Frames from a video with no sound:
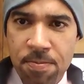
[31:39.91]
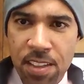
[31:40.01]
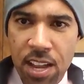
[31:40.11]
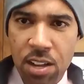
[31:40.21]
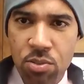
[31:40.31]

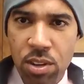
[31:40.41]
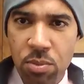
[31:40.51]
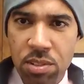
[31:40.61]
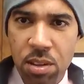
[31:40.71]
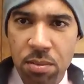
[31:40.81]
Andre,
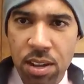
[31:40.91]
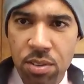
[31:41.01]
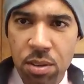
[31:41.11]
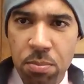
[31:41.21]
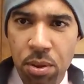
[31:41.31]
what's up,
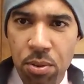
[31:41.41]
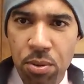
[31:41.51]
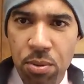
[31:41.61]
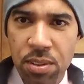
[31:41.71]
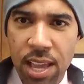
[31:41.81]
Andre?
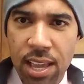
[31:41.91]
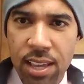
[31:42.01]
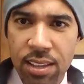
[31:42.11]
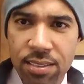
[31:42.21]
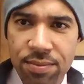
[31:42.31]
Pole, hey,